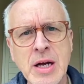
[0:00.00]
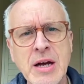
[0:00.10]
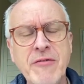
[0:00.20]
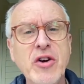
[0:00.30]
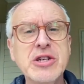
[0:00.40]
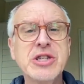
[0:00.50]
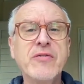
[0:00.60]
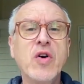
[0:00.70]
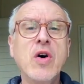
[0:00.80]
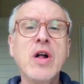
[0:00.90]
First
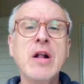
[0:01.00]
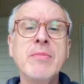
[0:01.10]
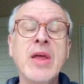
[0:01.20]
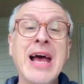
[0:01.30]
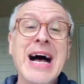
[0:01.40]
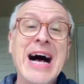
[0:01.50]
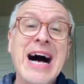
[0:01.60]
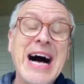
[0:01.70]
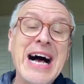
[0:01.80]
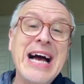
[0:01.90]
of all,
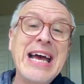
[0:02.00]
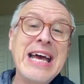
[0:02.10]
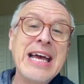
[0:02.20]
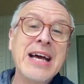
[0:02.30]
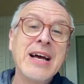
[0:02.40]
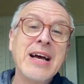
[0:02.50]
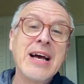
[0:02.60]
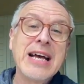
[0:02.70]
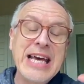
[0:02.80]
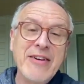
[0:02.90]
I
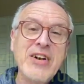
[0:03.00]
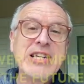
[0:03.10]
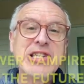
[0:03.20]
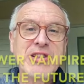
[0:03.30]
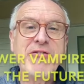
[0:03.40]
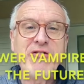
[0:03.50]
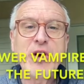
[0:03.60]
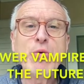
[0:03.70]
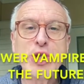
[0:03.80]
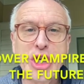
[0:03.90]
give it to the
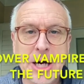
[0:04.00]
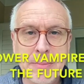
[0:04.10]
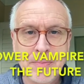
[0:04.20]
future.